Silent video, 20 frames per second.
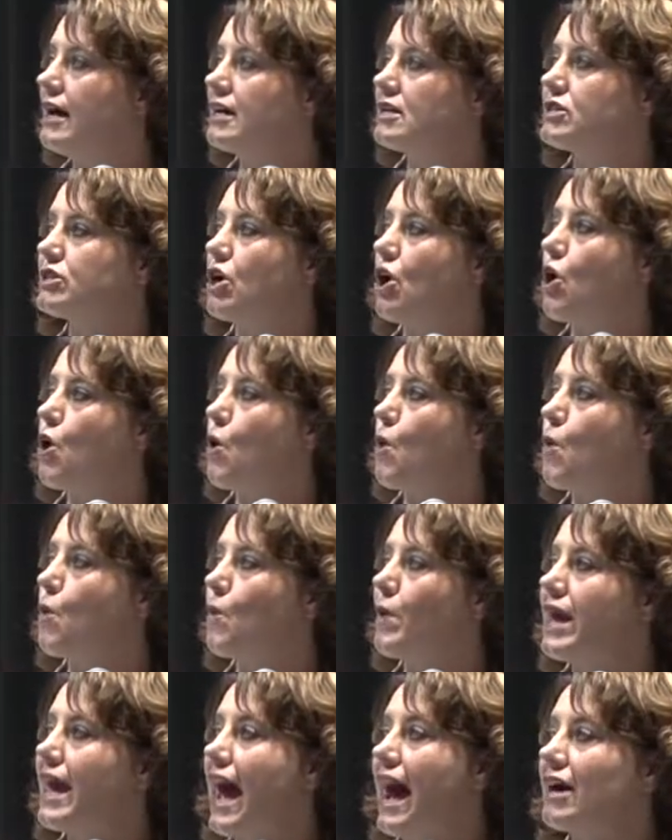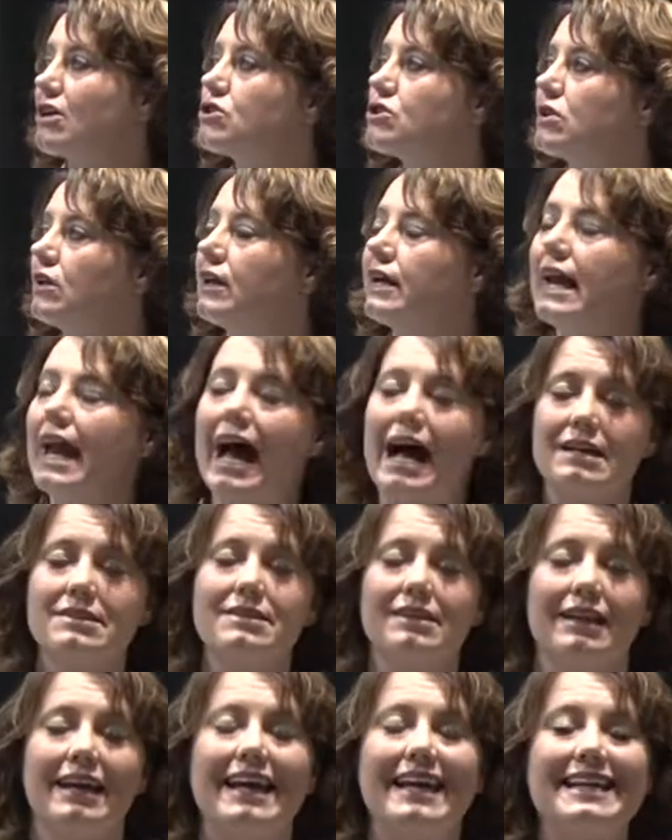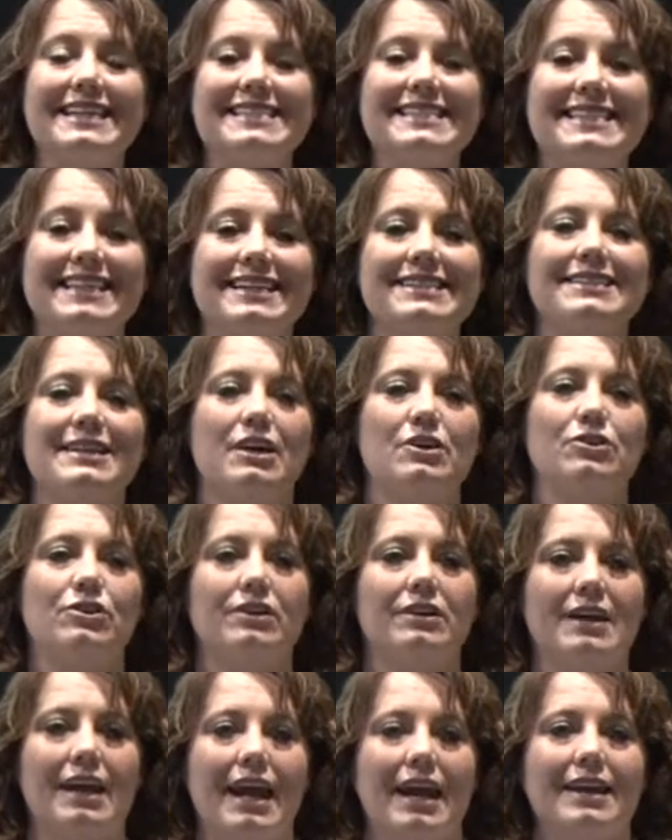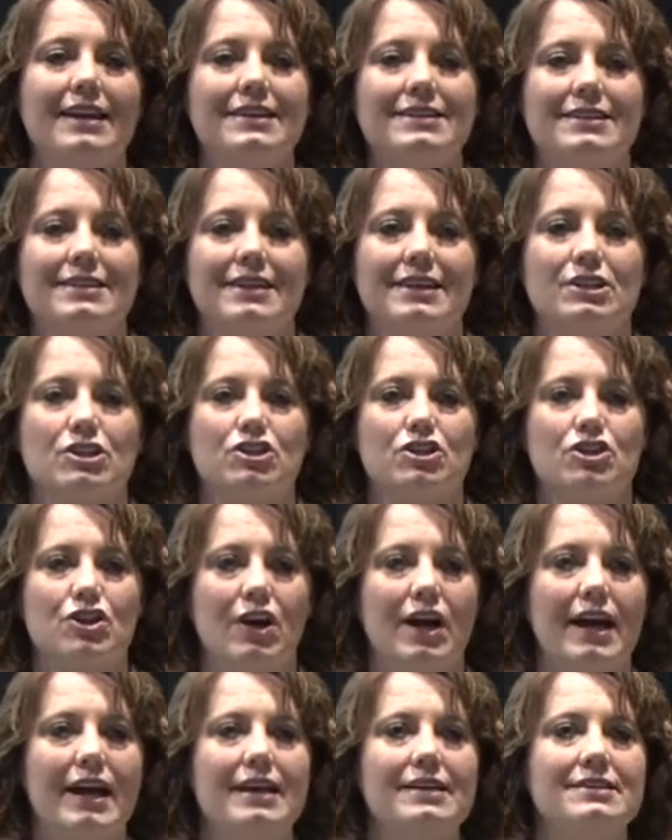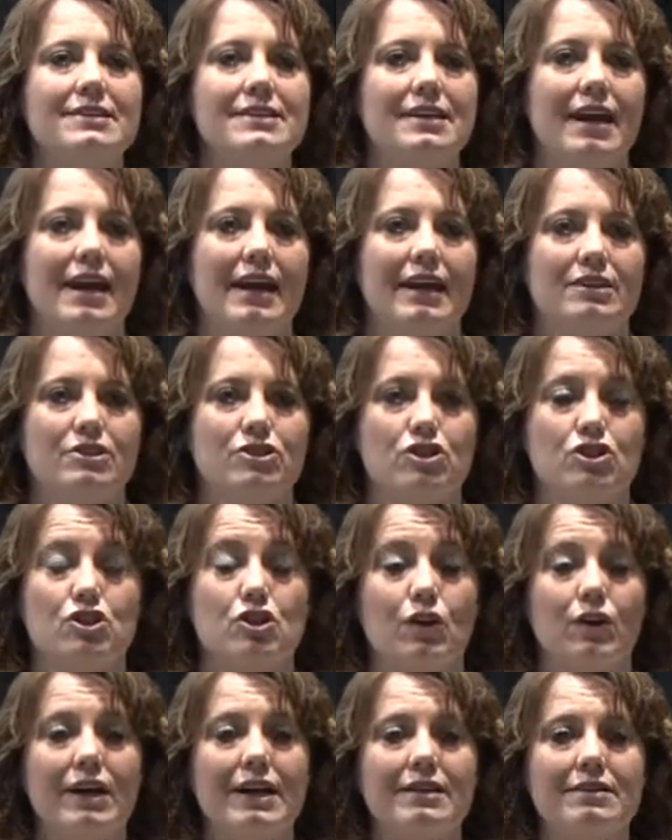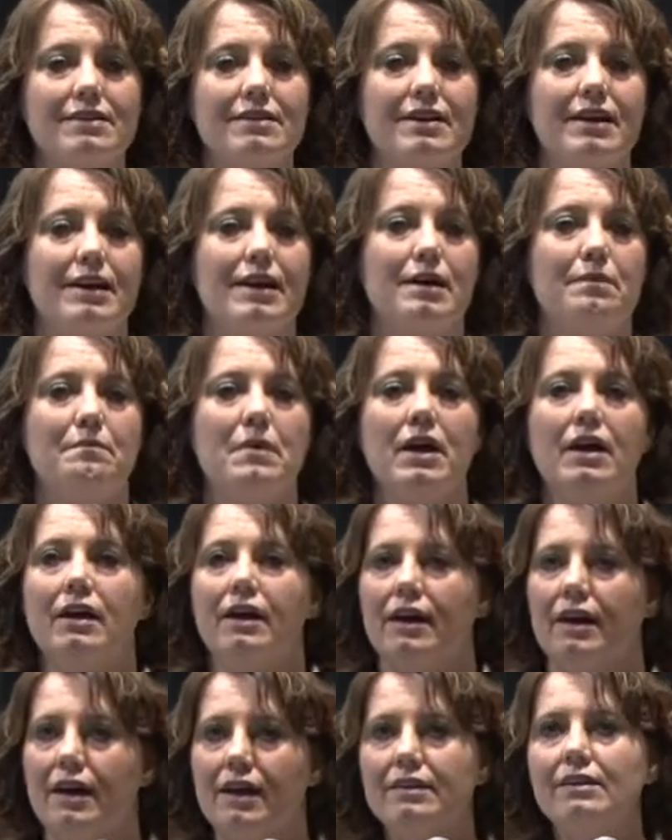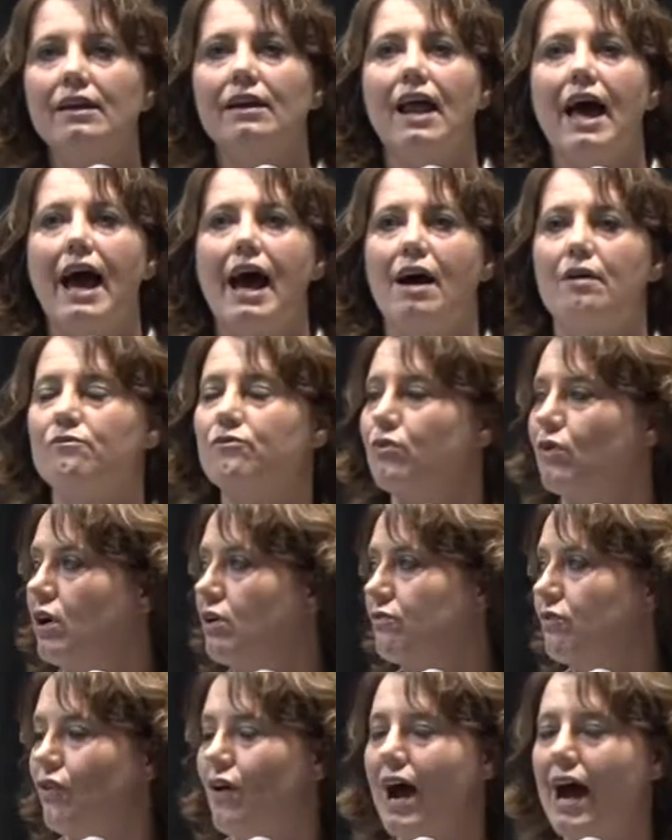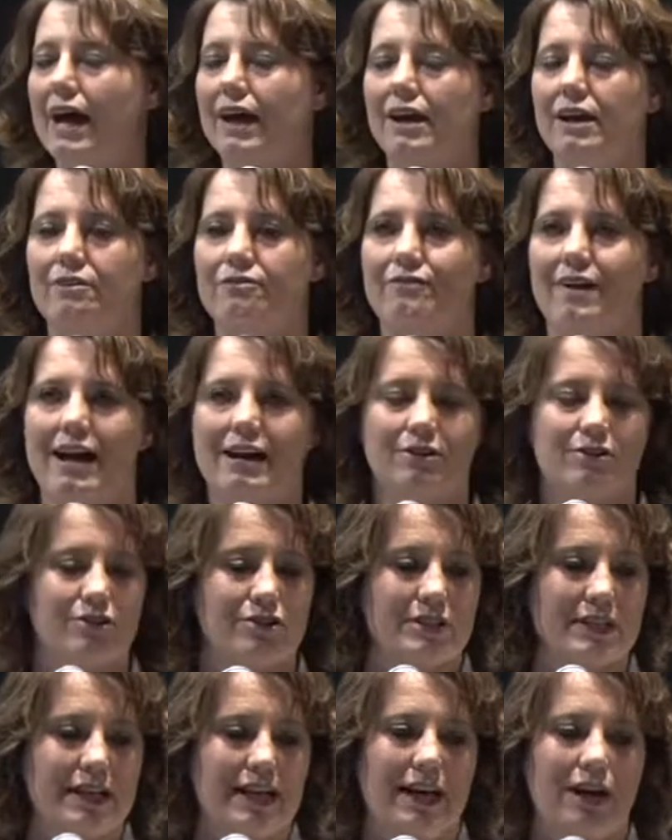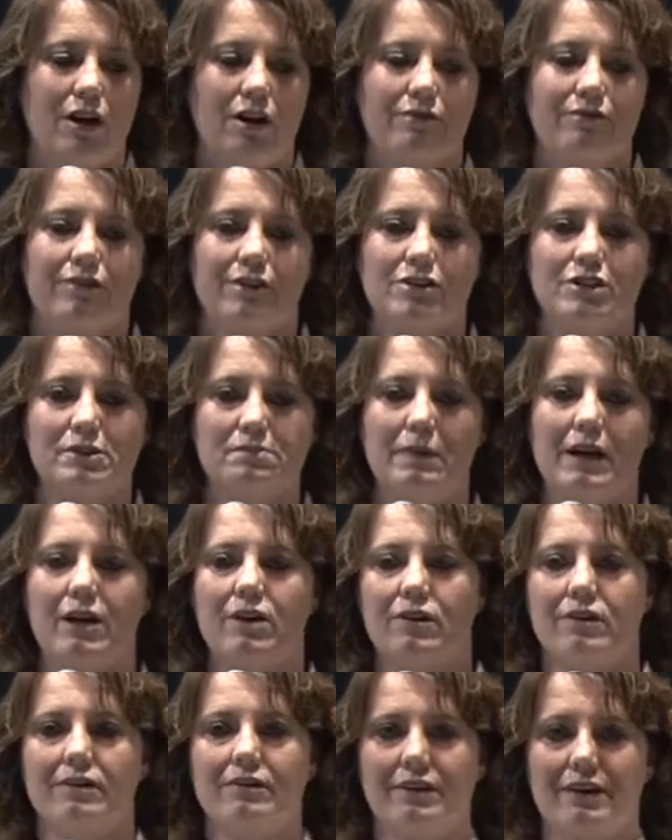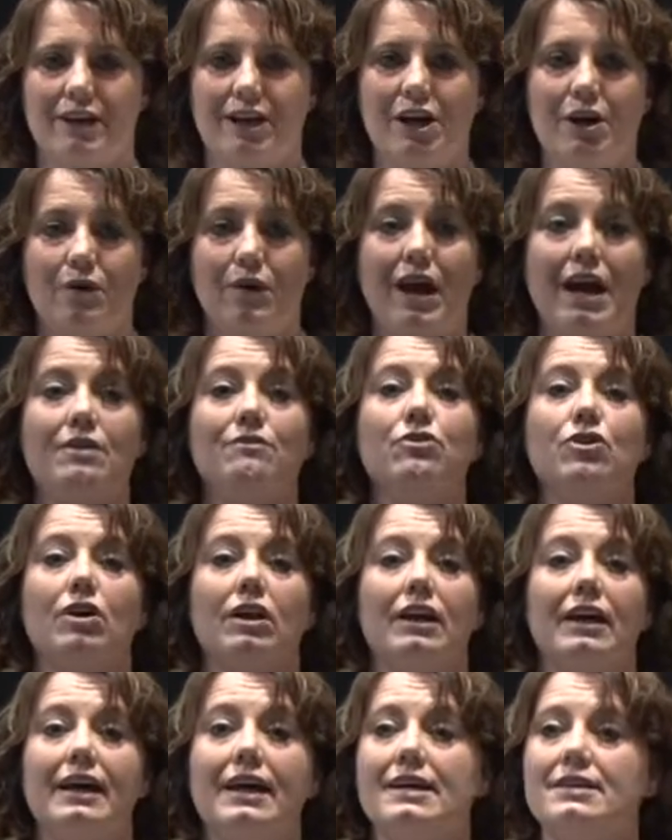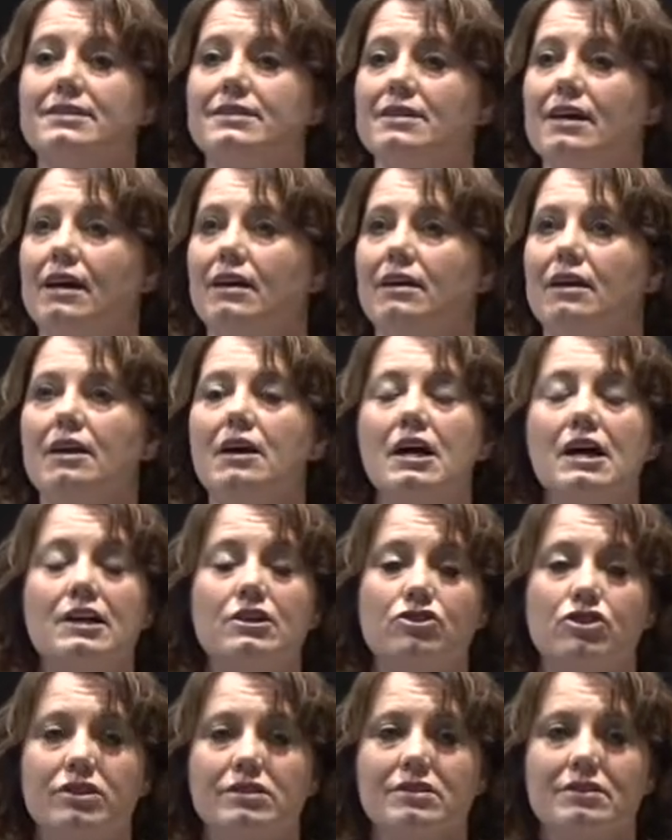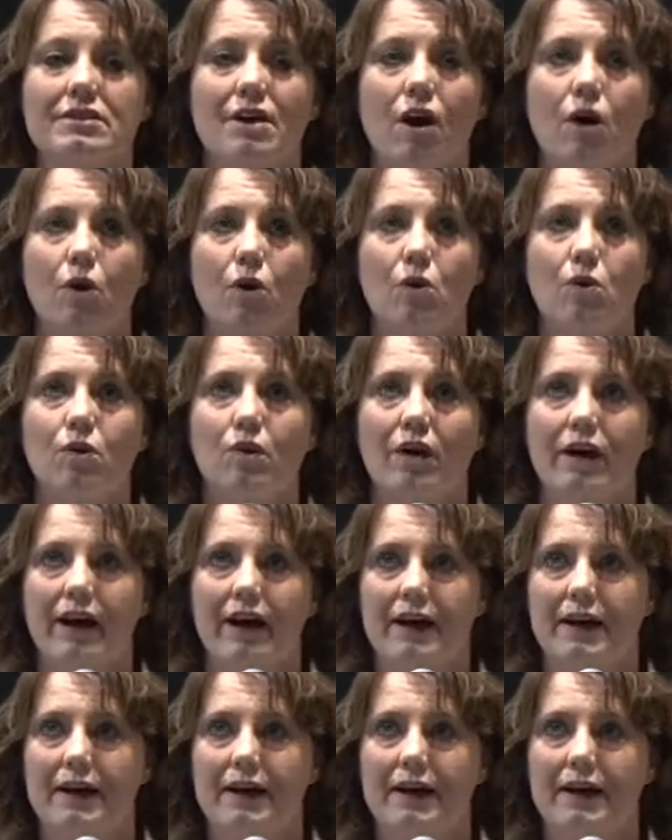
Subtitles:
So we actually isolated 686 strains and screened them in the lab for a variety of factors. Again, our first speaker, you know, gave you a list, and just the whole